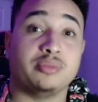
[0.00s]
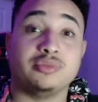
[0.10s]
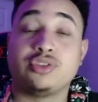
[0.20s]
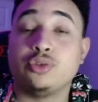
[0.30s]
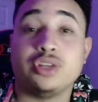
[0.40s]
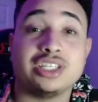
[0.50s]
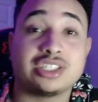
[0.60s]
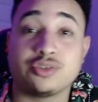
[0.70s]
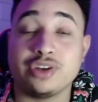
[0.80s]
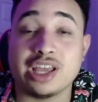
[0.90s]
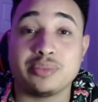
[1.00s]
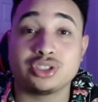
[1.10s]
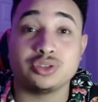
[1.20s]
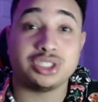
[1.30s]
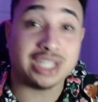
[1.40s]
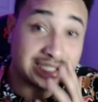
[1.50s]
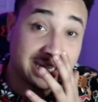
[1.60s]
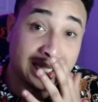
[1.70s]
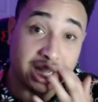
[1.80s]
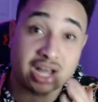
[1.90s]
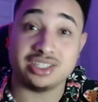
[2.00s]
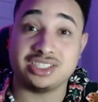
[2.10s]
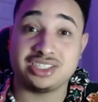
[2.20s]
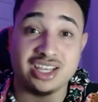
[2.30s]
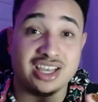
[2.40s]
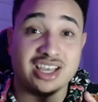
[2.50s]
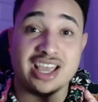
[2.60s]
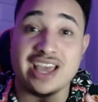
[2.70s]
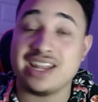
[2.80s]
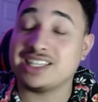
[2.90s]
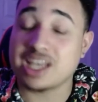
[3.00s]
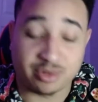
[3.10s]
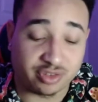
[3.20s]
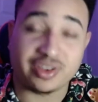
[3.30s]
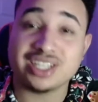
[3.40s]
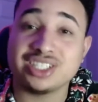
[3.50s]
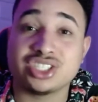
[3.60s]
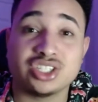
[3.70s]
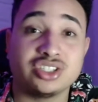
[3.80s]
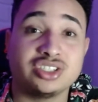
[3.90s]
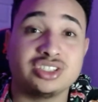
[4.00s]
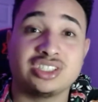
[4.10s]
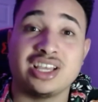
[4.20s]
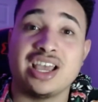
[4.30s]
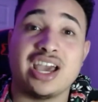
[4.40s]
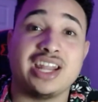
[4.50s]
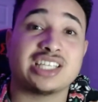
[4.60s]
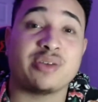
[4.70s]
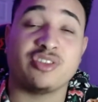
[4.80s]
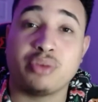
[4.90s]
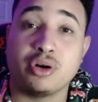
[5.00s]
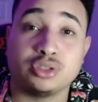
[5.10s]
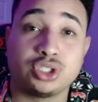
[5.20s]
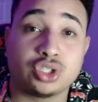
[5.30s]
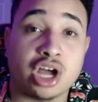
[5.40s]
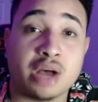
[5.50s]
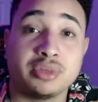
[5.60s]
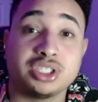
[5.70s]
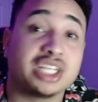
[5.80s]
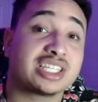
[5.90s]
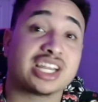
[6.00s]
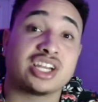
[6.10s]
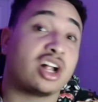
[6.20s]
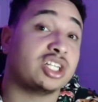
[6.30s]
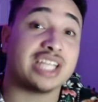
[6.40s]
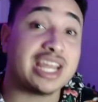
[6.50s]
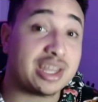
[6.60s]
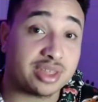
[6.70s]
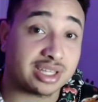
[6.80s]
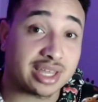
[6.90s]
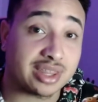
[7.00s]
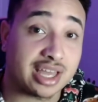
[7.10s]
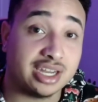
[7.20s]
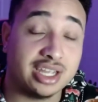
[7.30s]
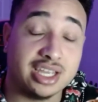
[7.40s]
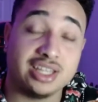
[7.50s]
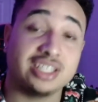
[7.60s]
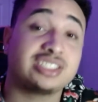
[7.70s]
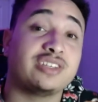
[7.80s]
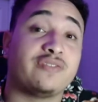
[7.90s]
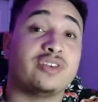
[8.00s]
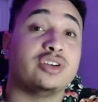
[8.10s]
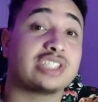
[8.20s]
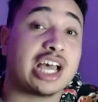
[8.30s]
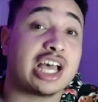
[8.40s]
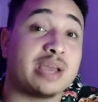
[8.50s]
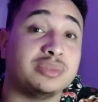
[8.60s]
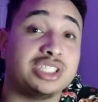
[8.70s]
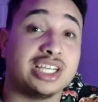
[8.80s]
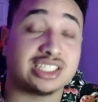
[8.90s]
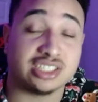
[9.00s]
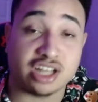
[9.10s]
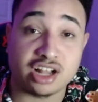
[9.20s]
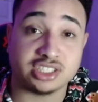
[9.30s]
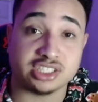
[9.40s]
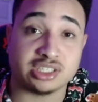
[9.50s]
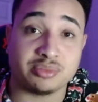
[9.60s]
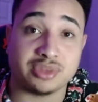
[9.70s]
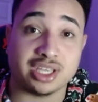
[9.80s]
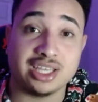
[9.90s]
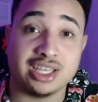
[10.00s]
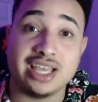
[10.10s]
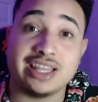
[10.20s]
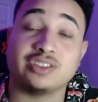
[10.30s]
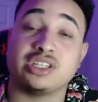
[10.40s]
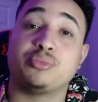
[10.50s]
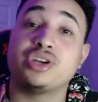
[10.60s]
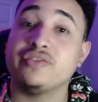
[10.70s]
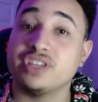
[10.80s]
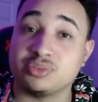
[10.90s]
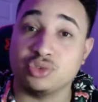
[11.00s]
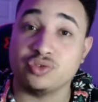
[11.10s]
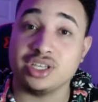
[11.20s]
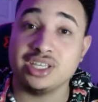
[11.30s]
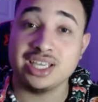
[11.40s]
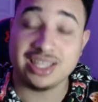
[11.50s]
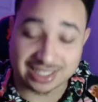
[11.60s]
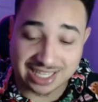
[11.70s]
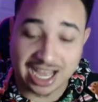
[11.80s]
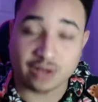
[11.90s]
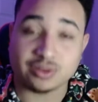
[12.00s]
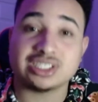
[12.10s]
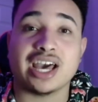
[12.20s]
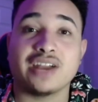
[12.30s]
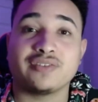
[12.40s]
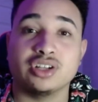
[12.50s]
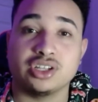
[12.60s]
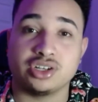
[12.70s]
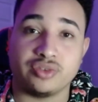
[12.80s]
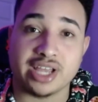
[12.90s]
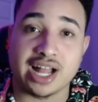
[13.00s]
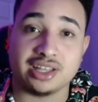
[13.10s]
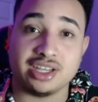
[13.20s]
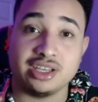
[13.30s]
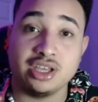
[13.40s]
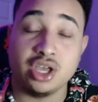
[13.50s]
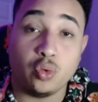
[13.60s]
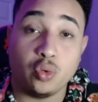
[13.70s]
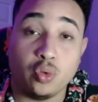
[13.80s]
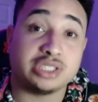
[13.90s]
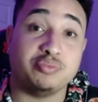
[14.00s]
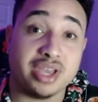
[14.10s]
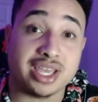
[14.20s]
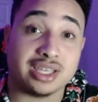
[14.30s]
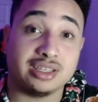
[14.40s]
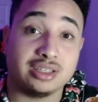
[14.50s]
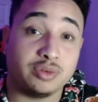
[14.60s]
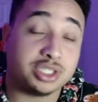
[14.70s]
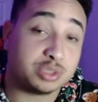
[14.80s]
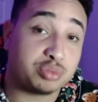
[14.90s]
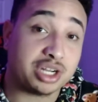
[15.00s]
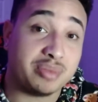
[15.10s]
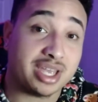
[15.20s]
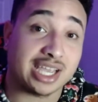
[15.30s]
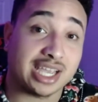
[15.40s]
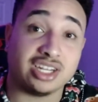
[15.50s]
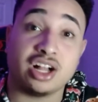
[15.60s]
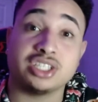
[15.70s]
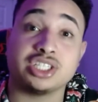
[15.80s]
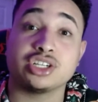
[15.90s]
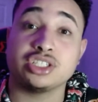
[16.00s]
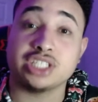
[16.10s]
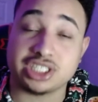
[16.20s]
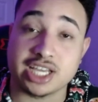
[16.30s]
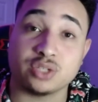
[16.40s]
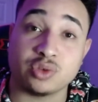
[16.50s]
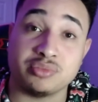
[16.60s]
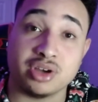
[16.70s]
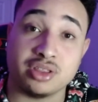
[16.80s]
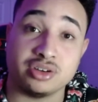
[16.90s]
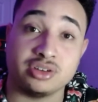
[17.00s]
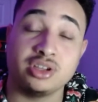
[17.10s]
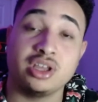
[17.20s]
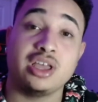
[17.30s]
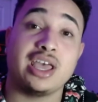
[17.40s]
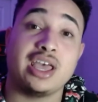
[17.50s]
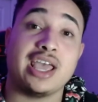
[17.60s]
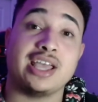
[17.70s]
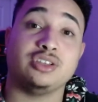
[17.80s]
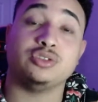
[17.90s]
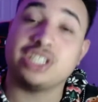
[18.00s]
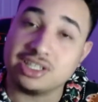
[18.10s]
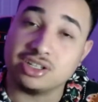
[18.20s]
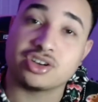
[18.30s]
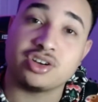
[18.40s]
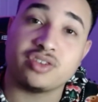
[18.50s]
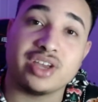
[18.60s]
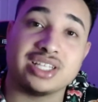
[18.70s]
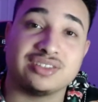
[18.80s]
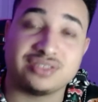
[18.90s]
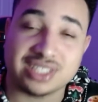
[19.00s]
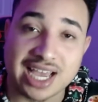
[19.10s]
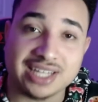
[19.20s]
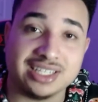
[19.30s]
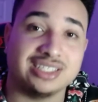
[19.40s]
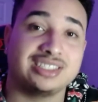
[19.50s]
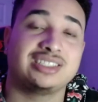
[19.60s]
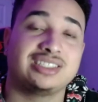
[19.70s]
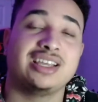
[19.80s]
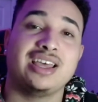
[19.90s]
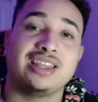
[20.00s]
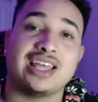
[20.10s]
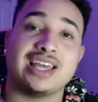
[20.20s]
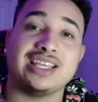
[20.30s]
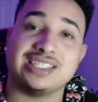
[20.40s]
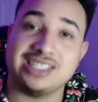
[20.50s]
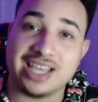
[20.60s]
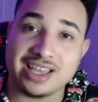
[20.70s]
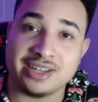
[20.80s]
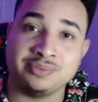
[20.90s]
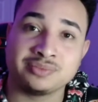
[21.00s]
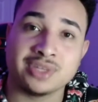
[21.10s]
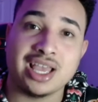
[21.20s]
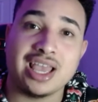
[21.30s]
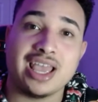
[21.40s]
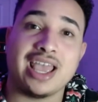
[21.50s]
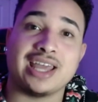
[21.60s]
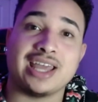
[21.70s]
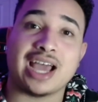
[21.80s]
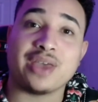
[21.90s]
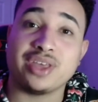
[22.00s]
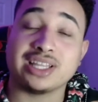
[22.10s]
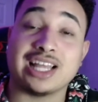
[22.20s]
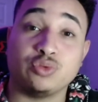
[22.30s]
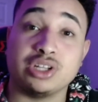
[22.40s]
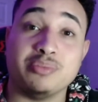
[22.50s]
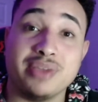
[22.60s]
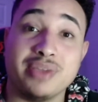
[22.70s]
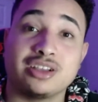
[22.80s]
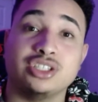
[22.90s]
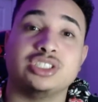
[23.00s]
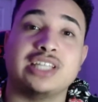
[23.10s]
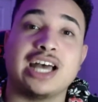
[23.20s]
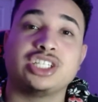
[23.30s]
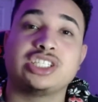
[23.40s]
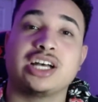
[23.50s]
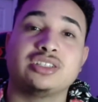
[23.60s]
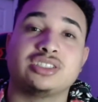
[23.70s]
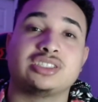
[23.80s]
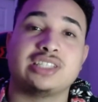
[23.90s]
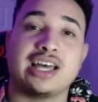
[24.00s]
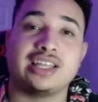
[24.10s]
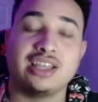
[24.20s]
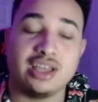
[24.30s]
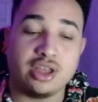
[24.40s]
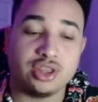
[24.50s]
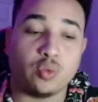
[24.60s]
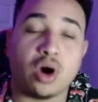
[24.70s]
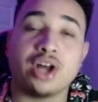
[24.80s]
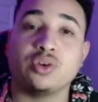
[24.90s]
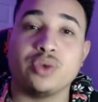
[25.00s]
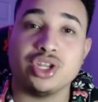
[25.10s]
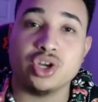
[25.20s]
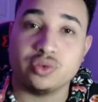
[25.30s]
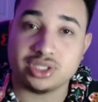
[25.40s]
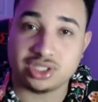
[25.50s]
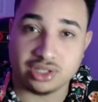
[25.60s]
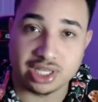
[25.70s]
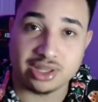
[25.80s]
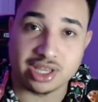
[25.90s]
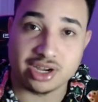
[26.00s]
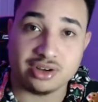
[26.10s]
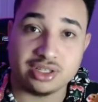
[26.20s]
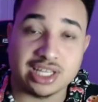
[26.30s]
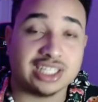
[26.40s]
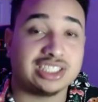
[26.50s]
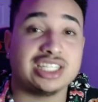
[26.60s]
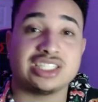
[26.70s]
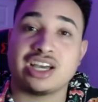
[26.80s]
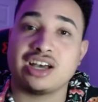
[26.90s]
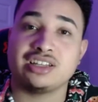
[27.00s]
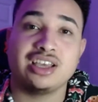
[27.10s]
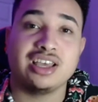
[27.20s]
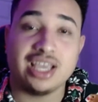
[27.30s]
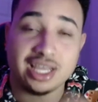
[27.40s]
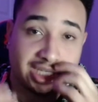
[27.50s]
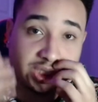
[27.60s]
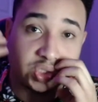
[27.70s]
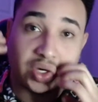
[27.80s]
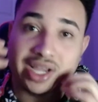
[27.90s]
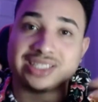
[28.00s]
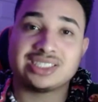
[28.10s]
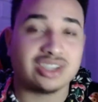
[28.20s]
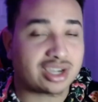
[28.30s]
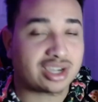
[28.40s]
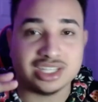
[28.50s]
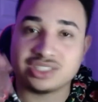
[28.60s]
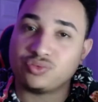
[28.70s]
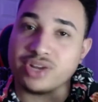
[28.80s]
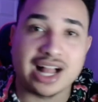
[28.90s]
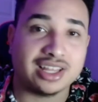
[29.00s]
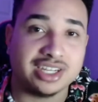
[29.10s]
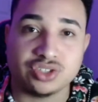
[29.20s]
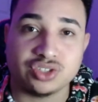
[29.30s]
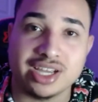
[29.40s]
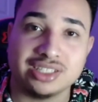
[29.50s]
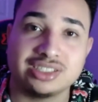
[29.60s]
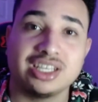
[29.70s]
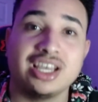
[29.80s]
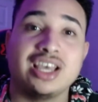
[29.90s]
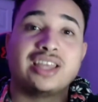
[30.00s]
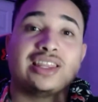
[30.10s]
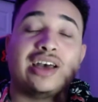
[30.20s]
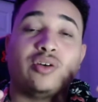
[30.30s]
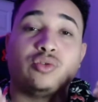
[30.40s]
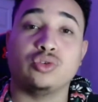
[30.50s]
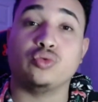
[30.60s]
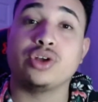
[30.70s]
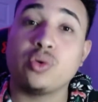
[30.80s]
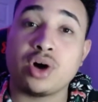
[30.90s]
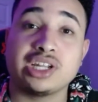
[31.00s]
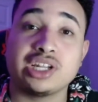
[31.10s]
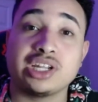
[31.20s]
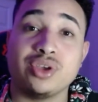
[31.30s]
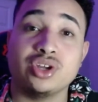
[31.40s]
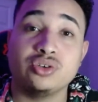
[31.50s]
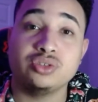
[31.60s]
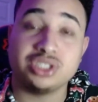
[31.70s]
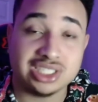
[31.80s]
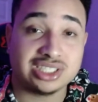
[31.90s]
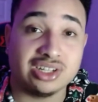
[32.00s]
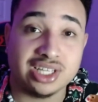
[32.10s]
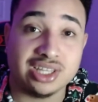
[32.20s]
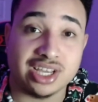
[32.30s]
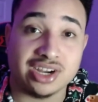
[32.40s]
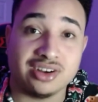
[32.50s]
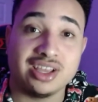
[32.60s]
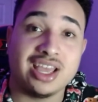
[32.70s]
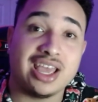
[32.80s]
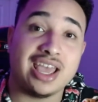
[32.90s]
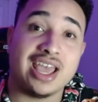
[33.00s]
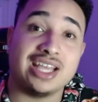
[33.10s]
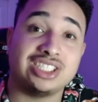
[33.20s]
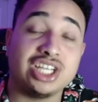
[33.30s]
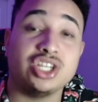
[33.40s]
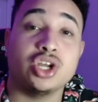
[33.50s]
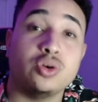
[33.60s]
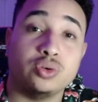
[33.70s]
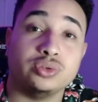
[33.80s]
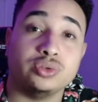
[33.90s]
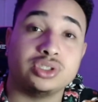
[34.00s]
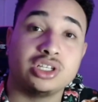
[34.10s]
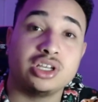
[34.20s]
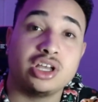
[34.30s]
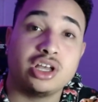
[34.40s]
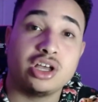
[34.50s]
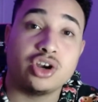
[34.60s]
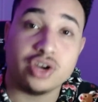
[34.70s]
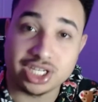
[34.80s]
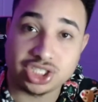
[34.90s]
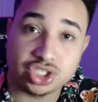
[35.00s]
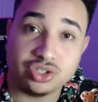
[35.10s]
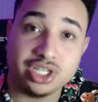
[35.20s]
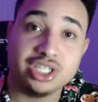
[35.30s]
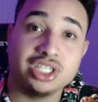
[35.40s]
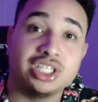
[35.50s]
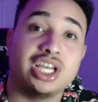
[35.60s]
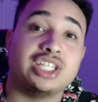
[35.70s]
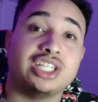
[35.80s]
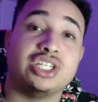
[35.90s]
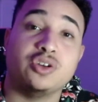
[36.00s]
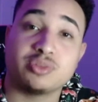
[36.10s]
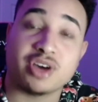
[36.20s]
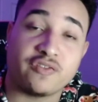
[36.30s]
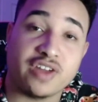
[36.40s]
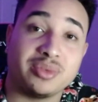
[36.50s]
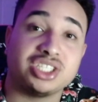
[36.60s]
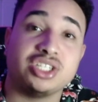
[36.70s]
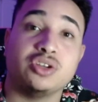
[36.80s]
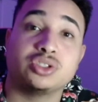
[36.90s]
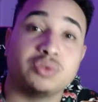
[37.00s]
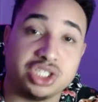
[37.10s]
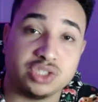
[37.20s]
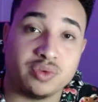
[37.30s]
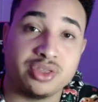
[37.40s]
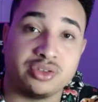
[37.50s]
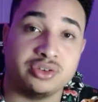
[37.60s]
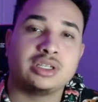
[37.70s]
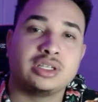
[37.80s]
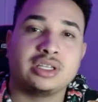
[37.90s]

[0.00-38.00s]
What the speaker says: Through these 3 episodes, she hasn't acknowledged any type of Avengers, any type of post-trauma. She hasn't acknowledged anything like that. This is the first time she's acknowledging something that was in a previous movie that's outside of her little reality, which is pretty big, acknowledging that she had a twin brother. And you see the look on her face of sadness that he's dead. And I think that's really big because that tells us that the Wanda we know is still in there, that she's not in this trance, stuck in this reality trance, that the real Wanda that we know, she's still in there, and she knows her history, and she knows about her family, she knows what she's went through.